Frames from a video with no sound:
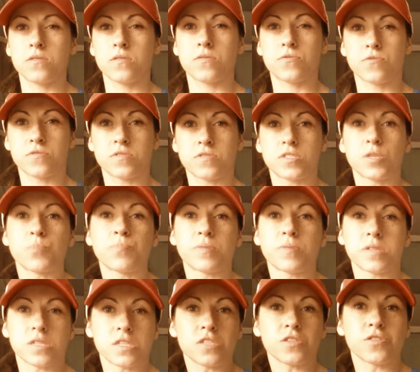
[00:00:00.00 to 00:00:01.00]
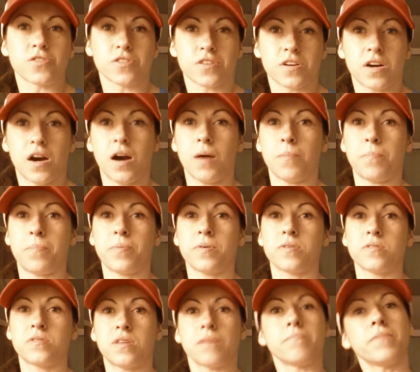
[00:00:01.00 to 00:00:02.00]
sort of deplete your cup,
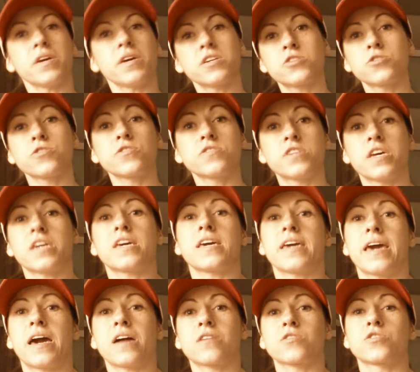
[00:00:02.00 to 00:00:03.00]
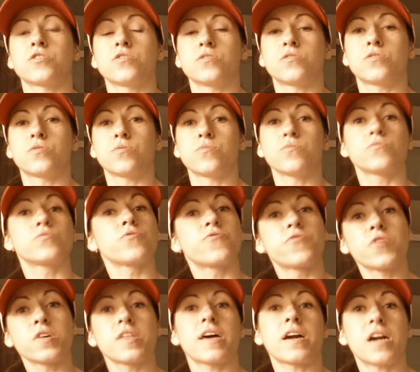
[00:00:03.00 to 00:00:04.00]
then make sure you're taking action to
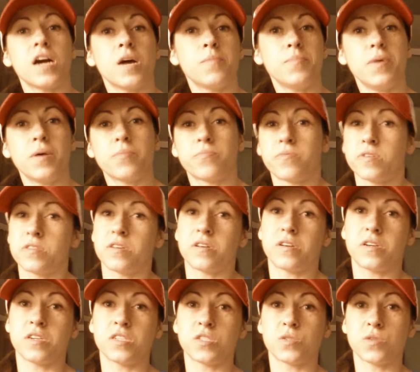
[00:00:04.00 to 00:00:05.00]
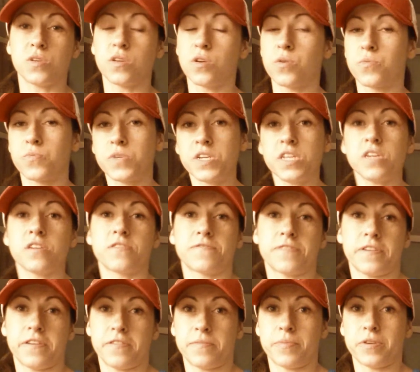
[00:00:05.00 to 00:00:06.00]
fill that cup up, whether it's, you know, reading your
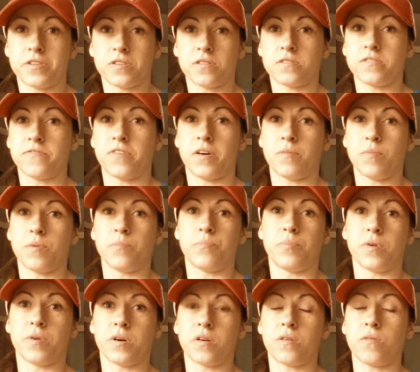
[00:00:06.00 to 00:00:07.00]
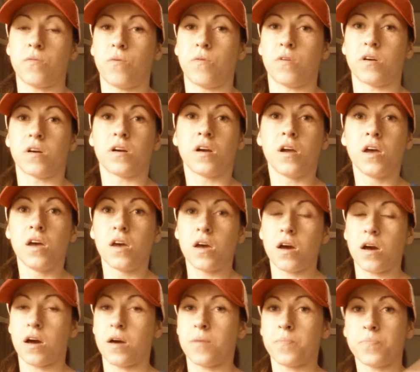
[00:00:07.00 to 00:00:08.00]
favorite personal development book or
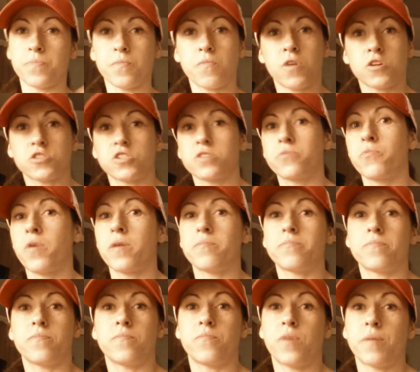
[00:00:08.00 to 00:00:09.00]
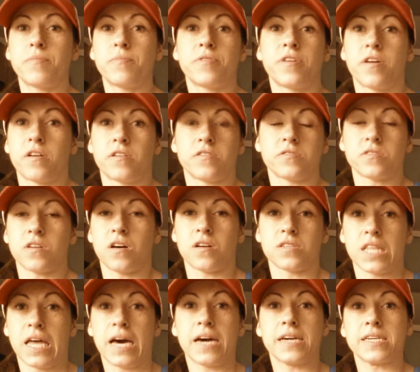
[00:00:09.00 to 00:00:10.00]
watching webinars
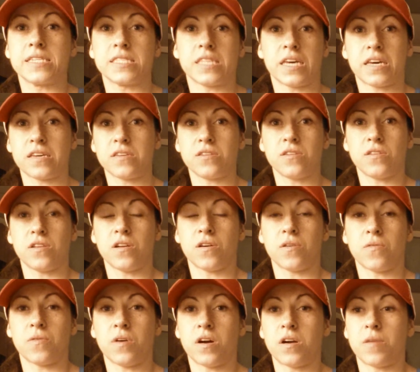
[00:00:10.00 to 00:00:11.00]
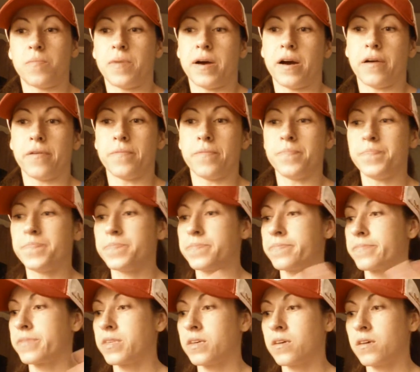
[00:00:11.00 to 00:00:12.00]
online that, you know, are about
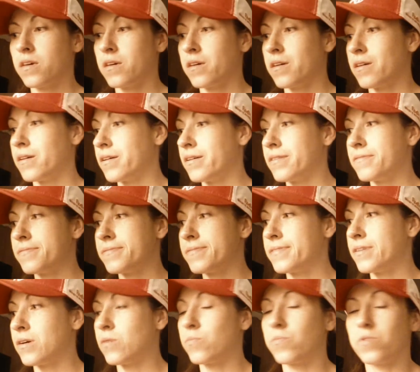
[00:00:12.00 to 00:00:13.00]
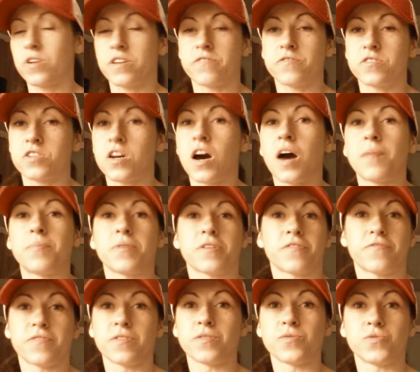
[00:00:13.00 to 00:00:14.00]
whatever
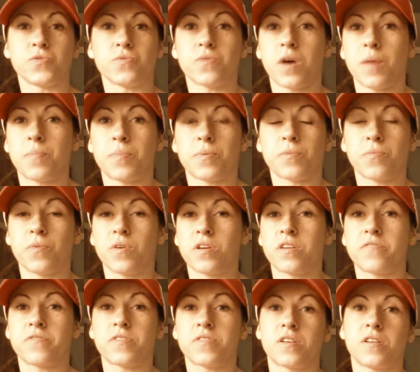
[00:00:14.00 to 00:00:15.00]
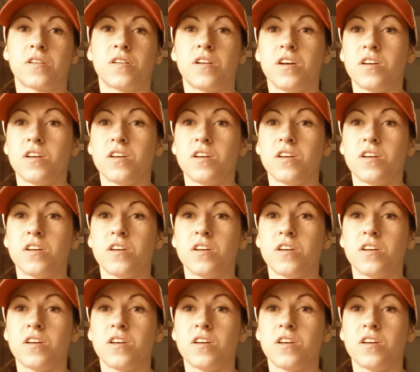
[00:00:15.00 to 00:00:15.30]
topic fills you up or whatever